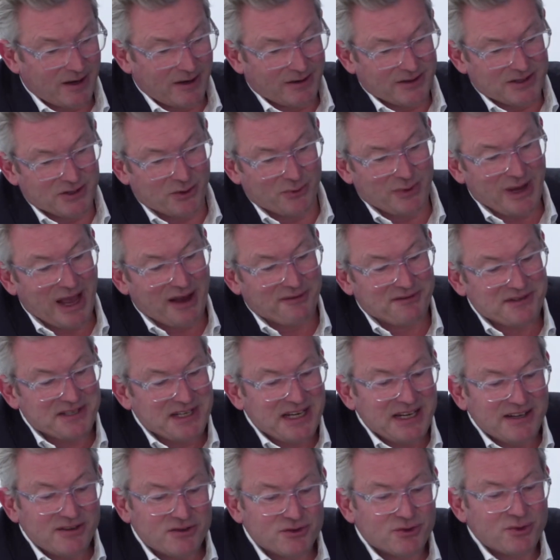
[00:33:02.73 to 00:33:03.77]
So we have
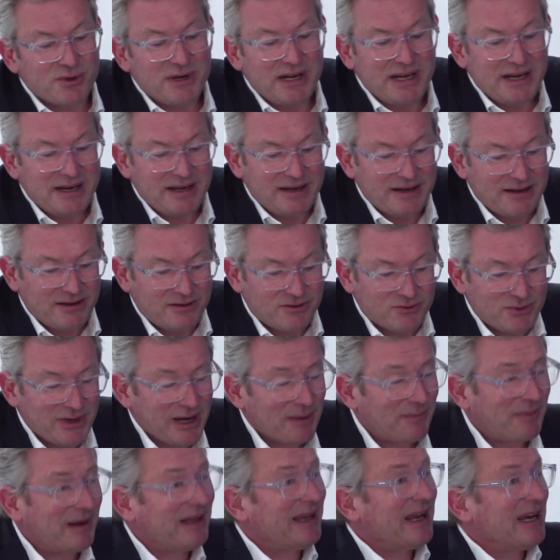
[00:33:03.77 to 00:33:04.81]
seen
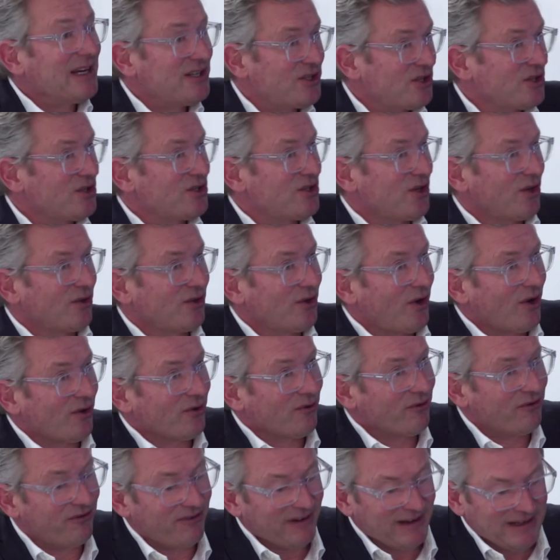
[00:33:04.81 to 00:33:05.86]
three applications
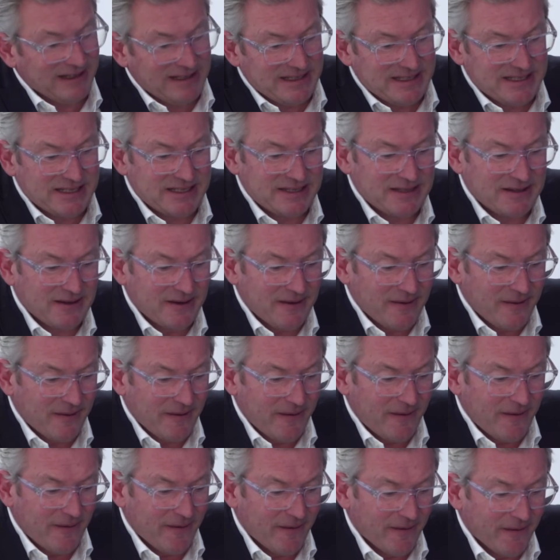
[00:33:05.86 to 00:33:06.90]
on fillets
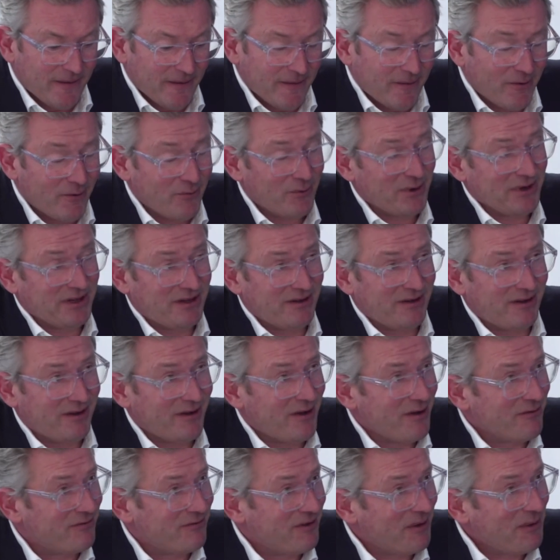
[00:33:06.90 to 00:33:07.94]
with
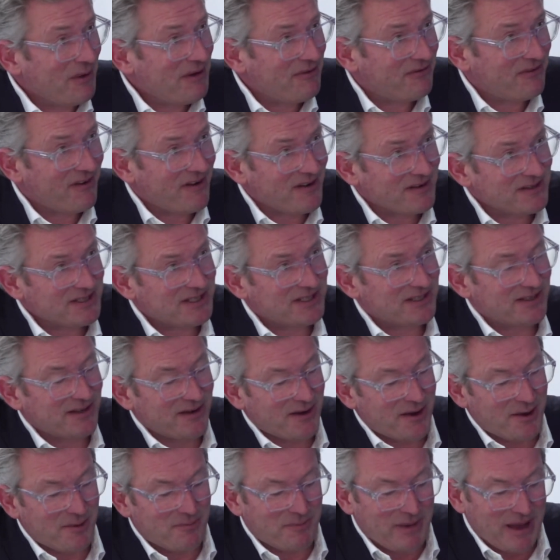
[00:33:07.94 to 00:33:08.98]
a very fast
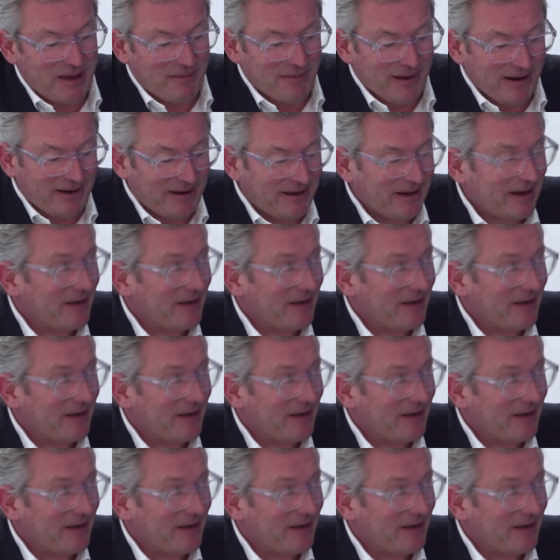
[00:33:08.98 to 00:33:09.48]
payback,